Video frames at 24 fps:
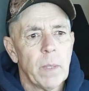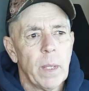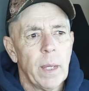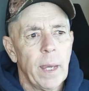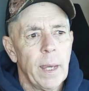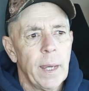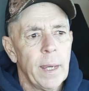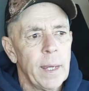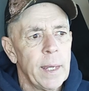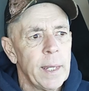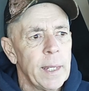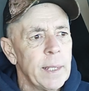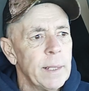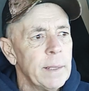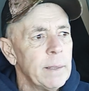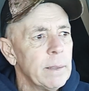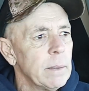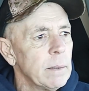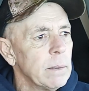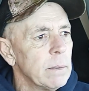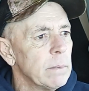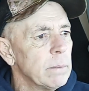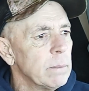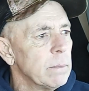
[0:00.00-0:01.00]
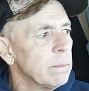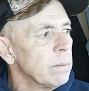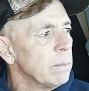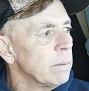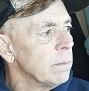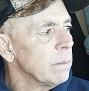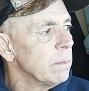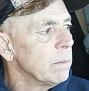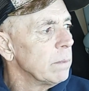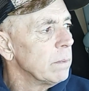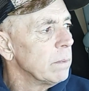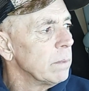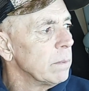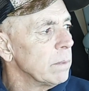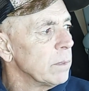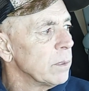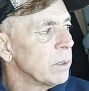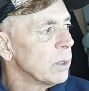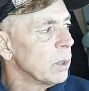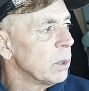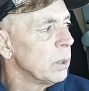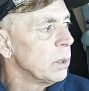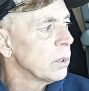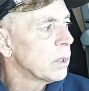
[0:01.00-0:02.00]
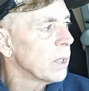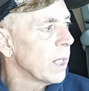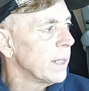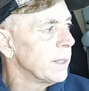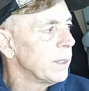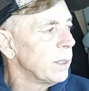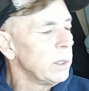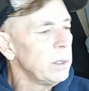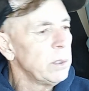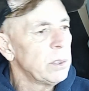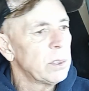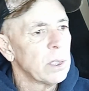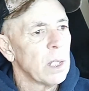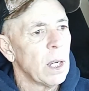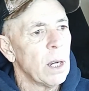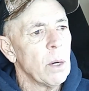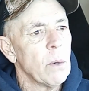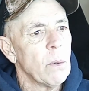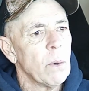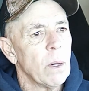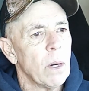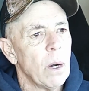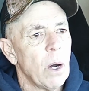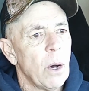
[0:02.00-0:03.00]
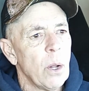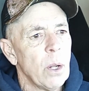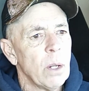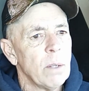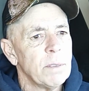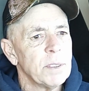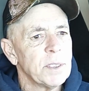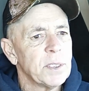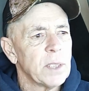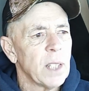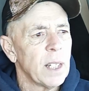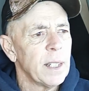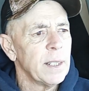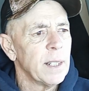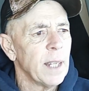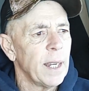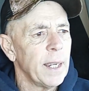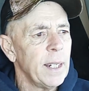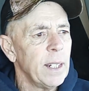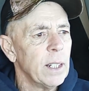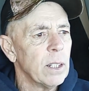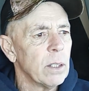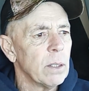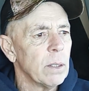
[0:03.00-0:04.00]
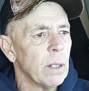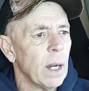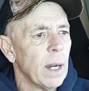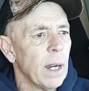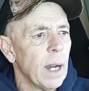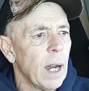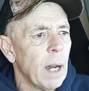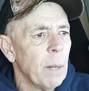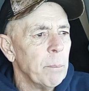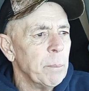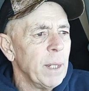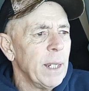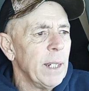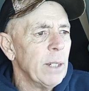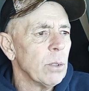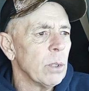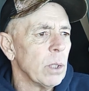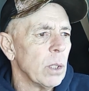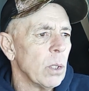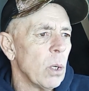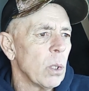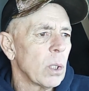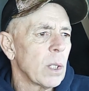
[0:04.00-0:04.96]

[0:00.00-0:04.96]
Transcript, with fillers: and as soon as I do so, all of a sudden I hear I'm hearing